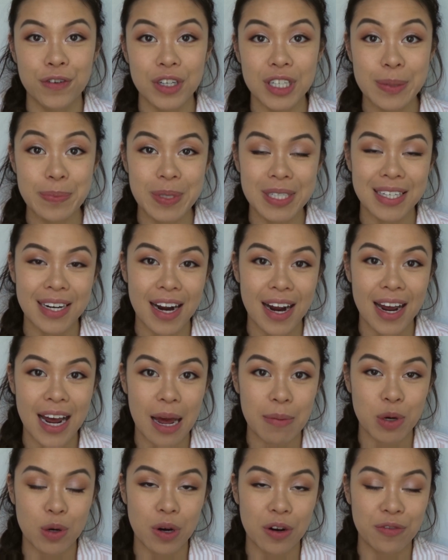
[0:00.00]
lips today,
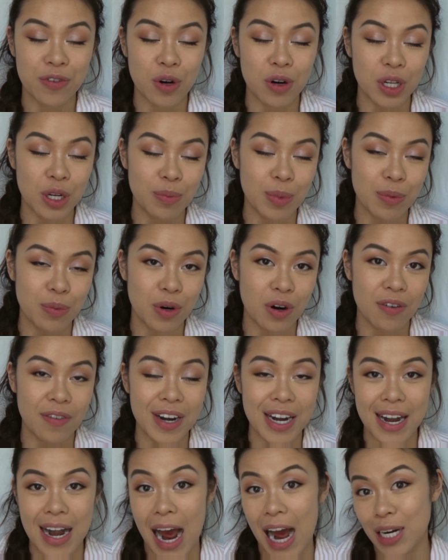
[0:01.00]
I'm going for a little bit more of
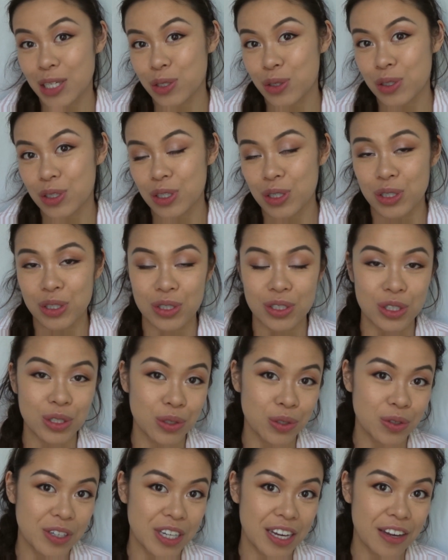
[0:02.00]
a natural,
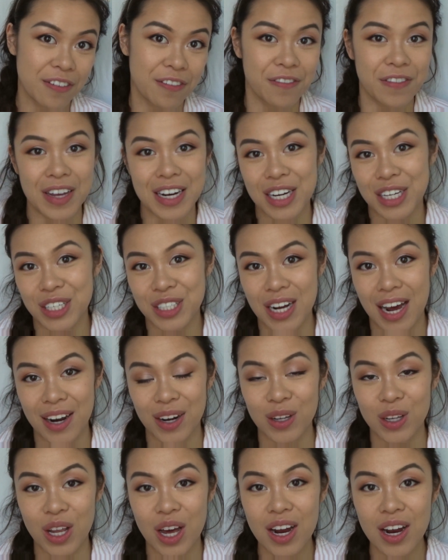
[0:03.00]
dewy finish kind
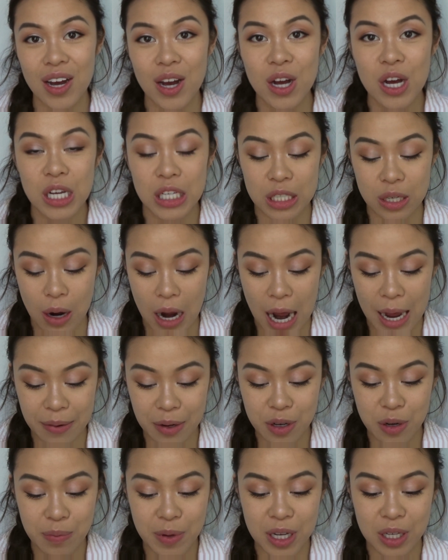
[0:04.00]
of look. So I'm
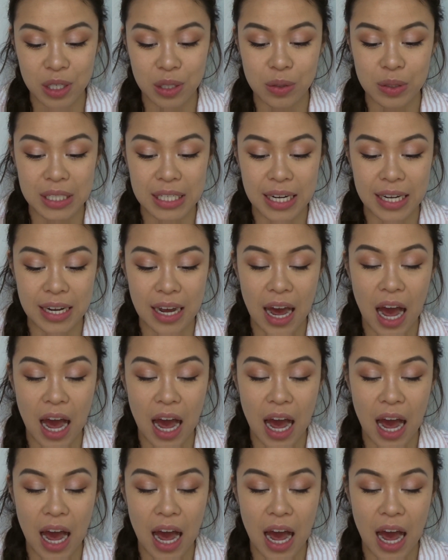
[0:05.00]
going to be using